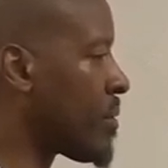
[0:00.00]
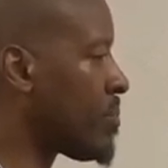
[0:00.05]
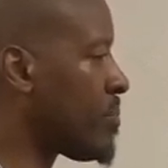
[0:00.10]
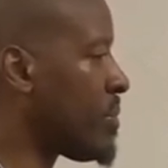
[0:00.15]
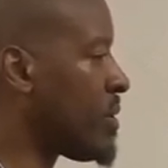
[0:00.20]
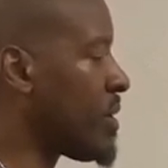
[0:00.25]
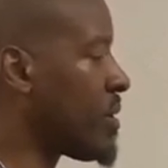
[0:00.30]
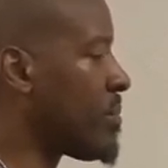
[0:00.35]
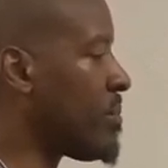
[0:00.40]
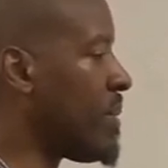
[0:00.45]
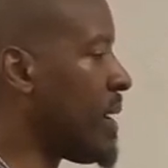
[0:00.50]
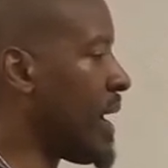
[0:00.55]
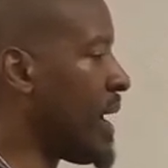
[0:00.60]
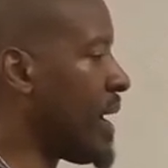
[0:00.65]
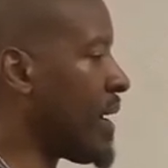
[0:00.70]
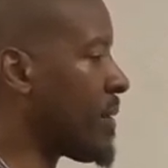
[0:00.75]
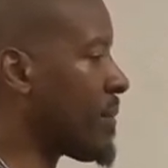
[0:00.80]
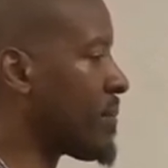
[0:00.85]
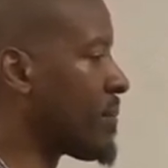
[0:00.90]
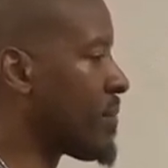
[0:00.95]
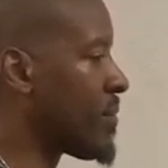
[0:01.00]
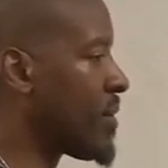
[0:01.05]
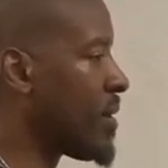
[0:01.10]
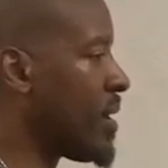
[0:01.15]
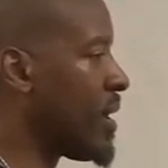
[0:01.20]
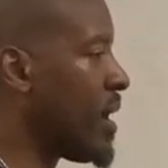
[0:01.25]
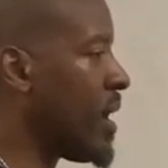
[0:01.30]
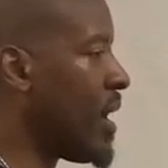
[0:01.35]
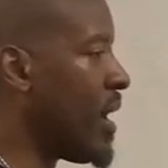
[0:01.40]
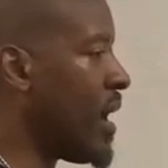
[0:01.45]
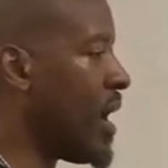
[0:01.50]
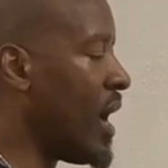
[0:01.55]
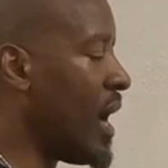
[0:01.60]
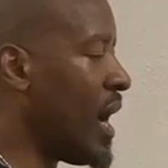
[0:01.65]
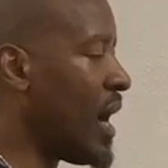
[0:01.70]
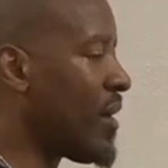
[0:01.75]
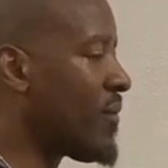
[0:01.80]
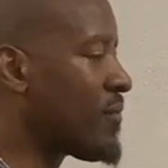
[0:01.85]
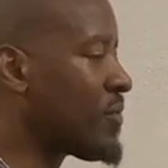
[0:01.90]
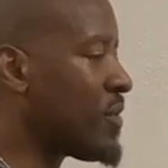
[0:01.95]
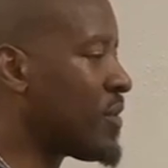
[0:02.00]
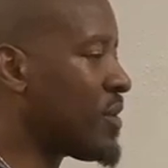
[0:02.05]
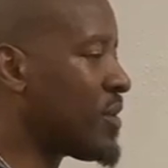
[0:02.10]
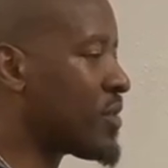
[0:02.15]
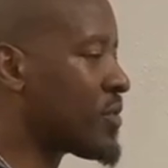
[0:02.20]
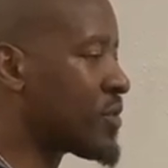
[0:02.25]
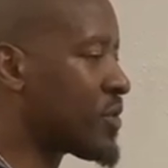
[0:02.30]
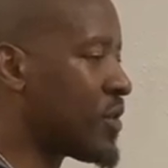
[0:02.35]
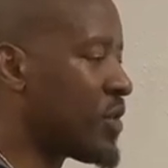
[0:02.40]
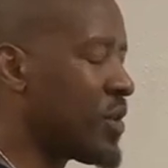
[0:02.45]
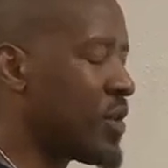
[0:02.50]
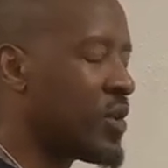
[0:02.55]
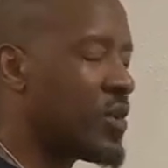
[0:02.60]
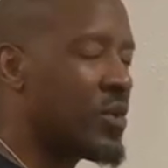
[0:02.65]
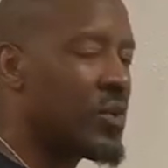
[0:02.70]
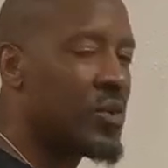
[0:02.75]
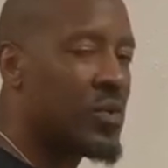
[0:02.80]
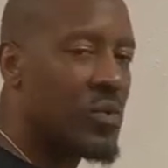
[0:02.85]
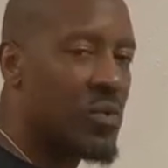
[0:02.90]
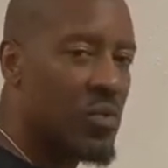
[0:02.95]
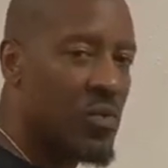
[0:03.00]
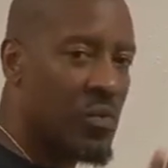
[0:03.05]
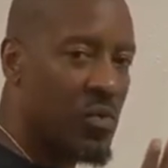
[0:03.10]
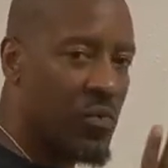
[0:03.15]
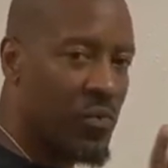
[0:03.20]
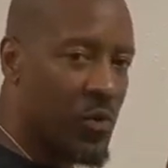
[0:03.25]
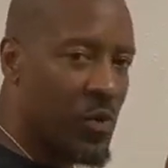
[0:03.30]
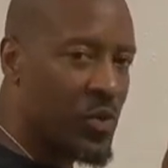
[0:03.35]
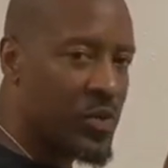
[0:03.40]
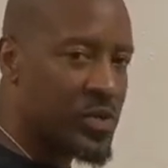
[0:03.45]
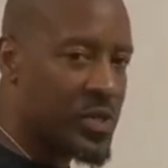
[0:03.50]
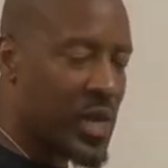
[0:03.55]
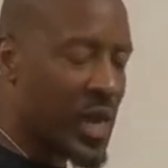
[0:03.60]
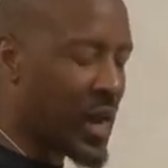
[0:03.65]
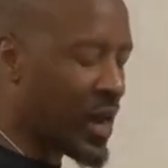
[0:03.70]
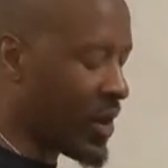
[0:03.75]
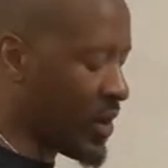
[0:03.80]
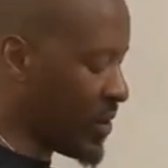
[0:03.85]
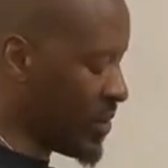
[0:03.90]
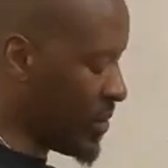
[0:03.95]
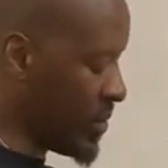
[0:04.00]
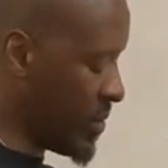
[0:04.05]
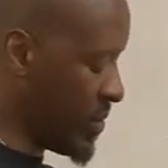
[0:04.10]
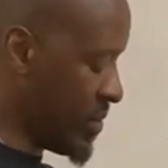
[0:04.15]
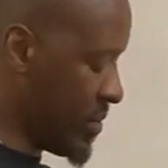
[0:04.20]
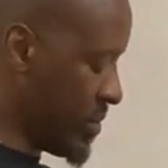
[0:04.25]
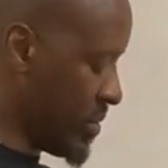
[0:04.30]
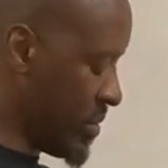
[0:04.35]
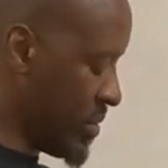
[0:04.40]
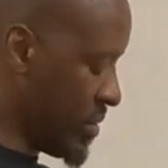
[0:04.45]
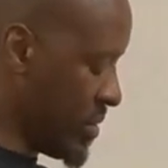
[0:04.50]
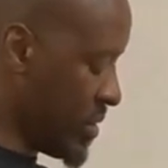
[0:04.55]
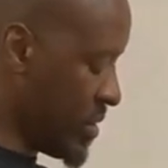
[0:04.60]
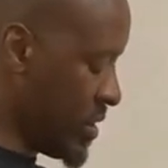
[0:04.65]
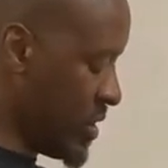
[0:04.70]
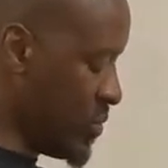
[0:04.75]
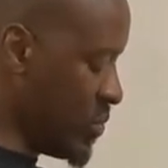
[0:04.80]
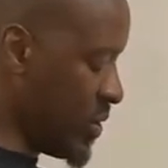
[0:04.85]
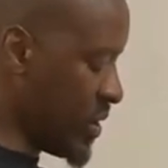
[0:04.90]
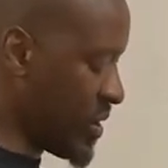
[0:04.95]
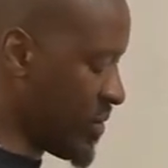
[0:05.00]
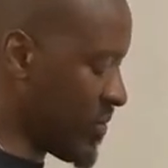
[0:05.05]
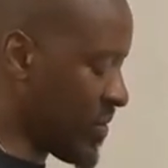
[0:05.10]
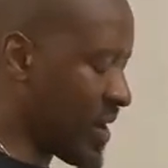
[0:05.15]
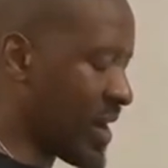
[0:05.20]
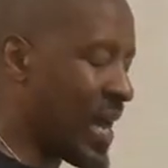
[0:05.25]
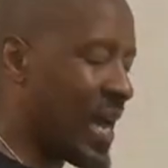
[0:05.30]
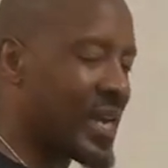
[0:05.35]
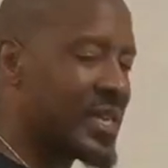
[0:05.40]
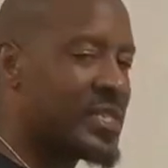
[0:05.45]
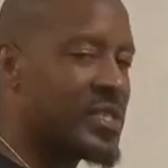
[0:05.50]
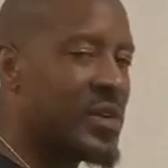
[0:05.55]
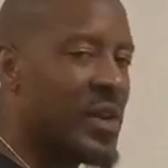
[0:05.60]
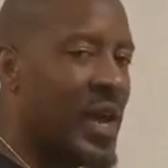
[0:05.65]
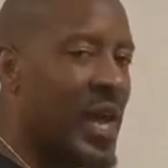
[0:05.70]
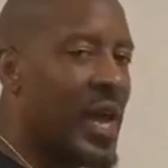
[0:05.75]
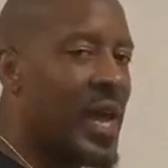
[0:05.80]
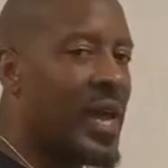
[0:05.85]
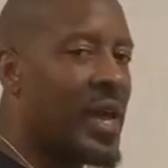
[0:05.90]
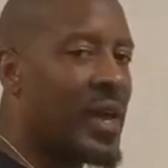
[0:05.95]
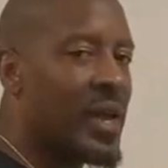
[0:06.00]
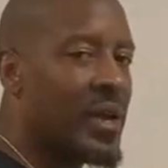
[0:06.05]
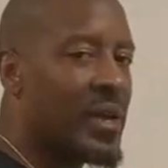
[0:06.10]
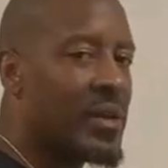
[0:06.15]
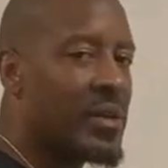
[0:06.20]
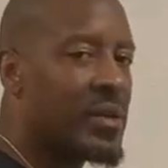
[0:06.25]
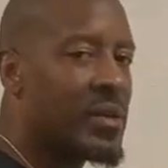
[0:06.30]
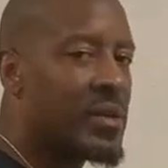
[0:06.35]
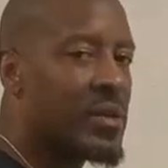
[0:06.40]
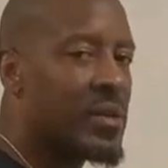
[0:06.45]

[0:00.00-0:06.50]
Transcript: Pulling back. After the third futsal, you want to relax your hand.